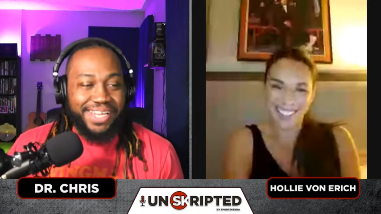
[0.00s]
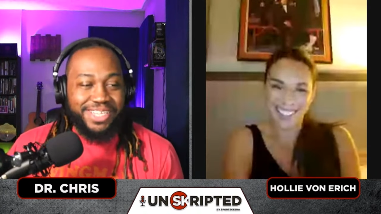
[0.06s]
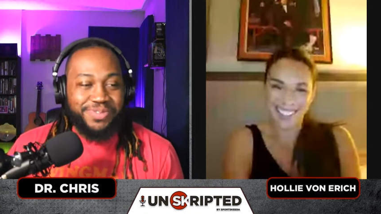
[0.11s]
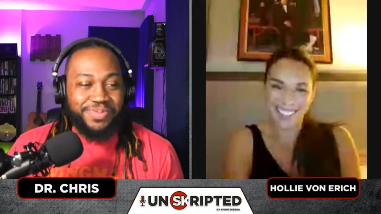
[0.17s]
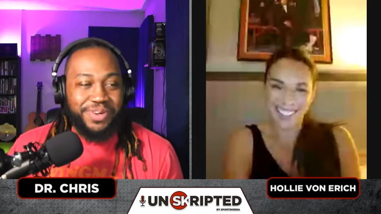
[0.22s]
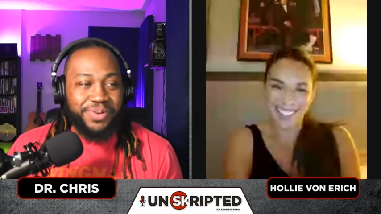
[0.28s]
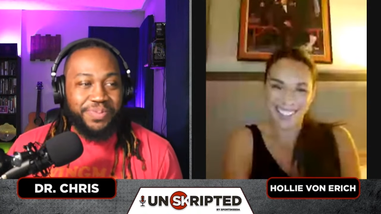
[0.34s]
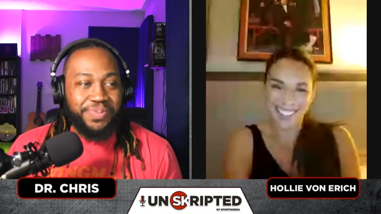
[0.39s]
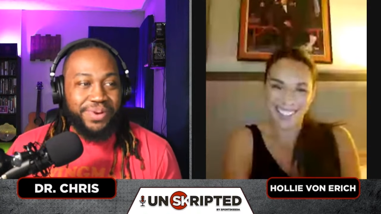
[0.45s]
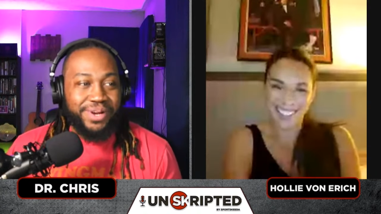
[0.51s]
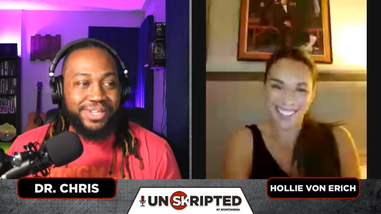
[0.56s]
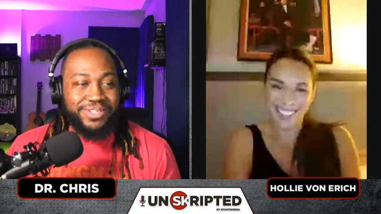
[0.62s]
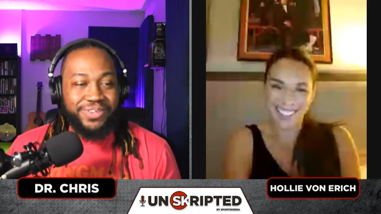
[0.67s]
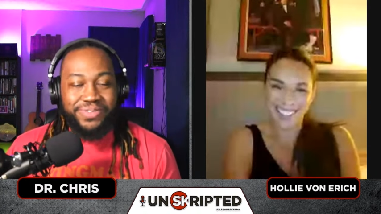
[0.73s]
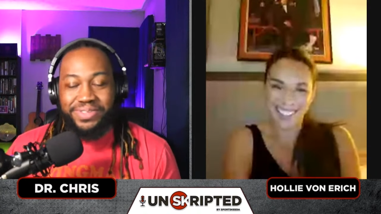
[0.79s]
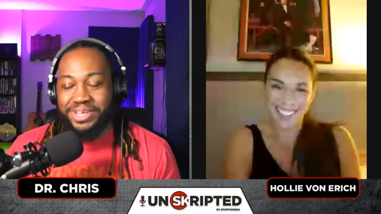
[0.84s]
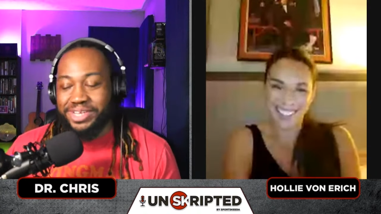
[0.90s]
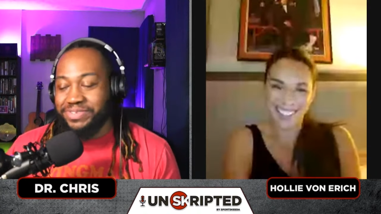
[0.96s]
Speaker 1: it's been a pleasure.
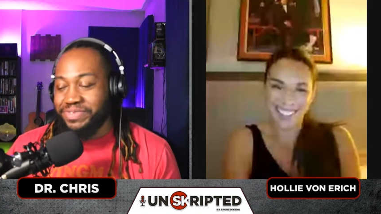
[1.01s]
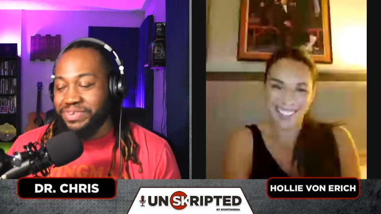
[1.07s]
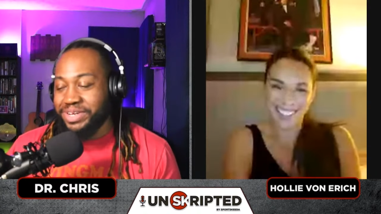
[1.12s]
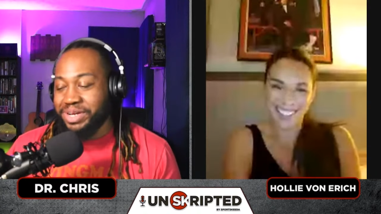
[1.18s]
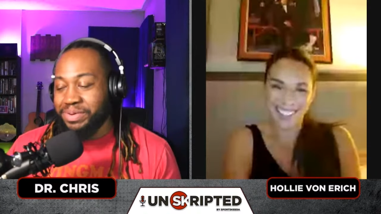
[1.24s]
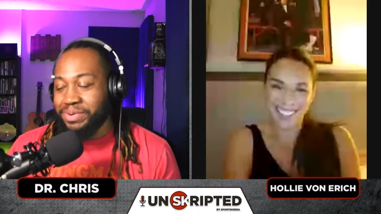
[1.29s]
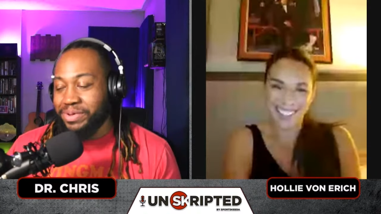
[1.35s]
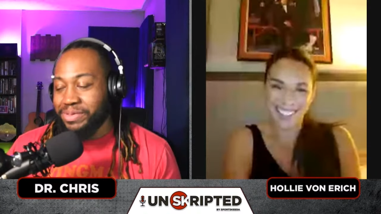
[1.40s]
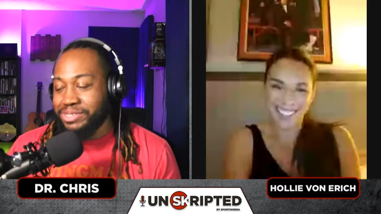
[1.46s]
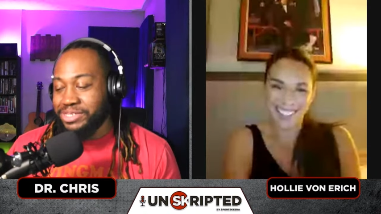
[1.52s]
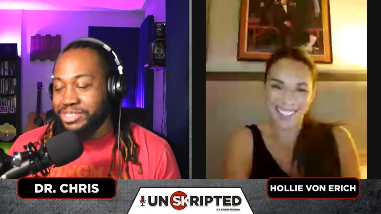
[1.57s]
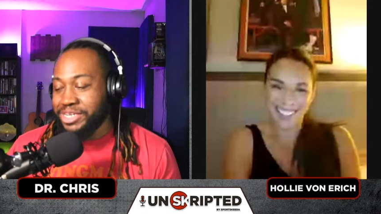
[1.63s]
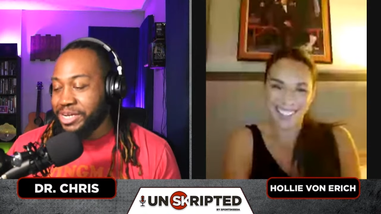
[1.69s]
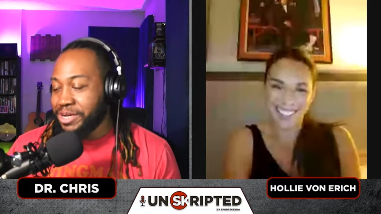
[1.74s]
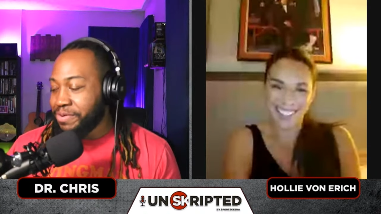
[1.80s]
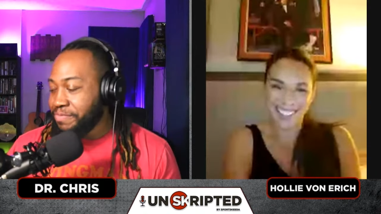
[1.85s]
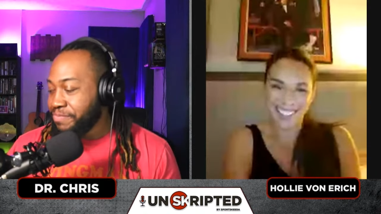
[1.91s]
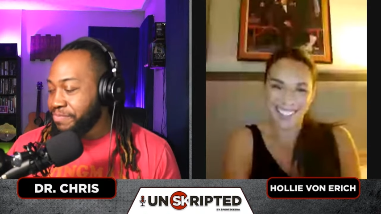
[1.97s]
Thanks for coming on the show.